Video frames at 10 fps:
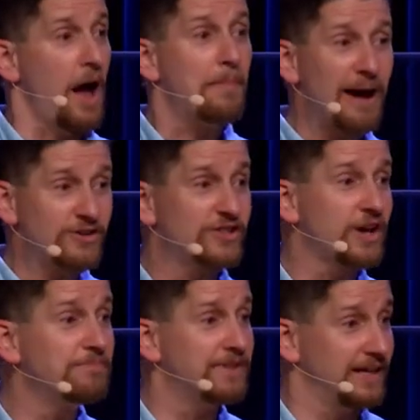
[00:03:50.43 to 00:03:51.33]
about
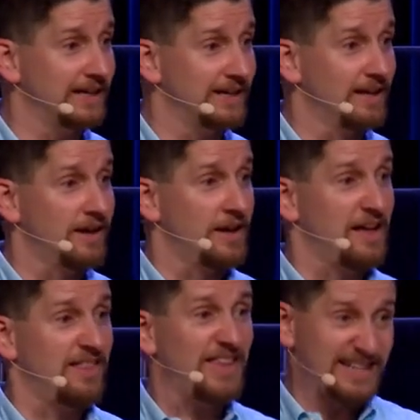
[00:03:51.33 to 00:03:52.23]
something
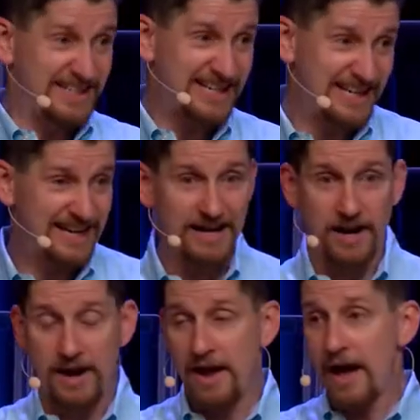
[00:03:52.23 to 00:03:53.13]
that
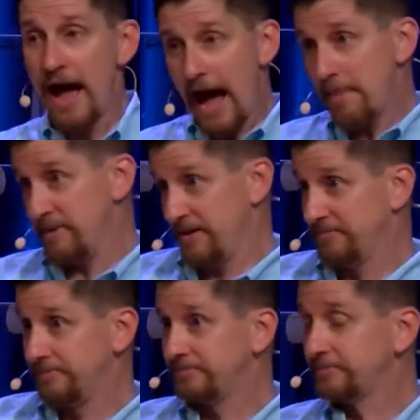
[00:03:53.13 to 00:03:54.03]
didn't happen.
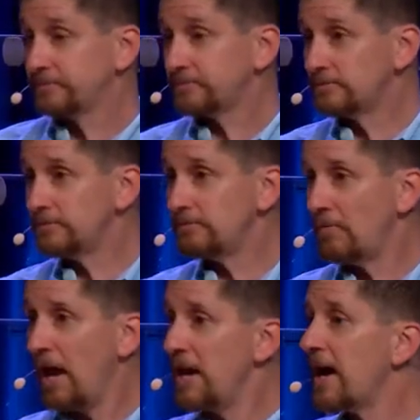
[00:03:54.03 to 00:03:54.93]

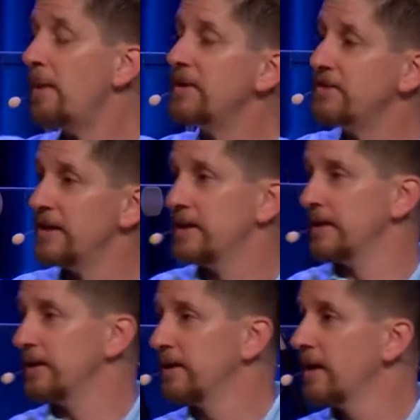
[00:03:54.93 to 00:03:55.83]
And it got me
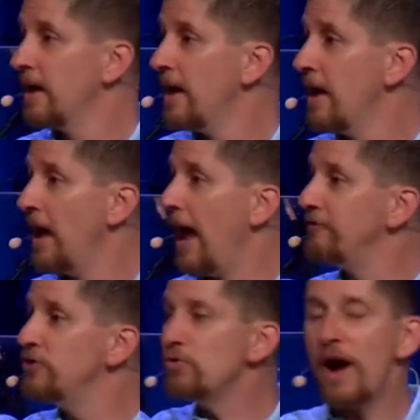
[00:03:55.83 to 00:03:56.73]
thinking
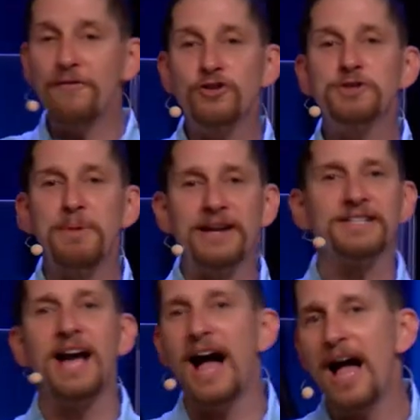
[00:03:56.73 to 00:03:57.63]
have you ever
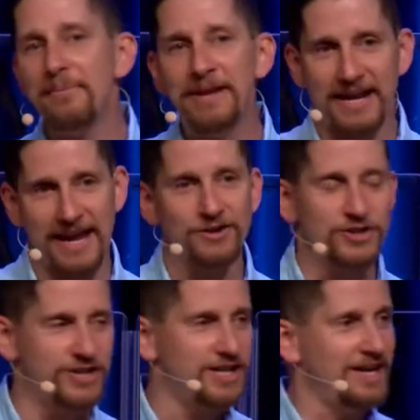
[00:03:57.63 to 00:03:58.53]
spent time and
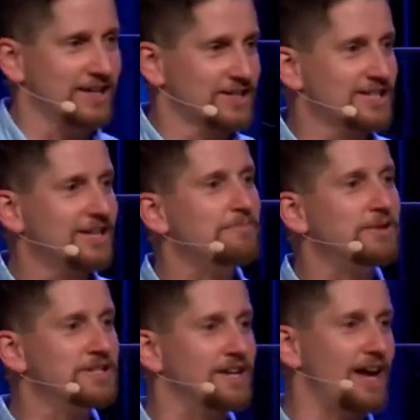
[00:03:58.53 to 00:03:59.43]
energy and
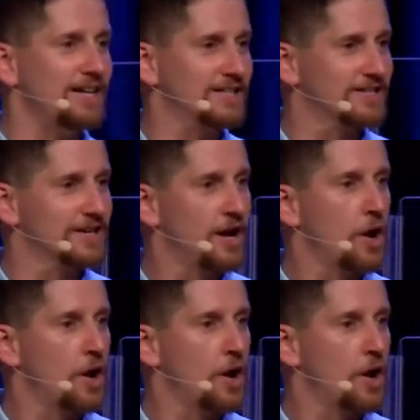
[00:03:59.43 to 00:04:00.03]
sleepless nights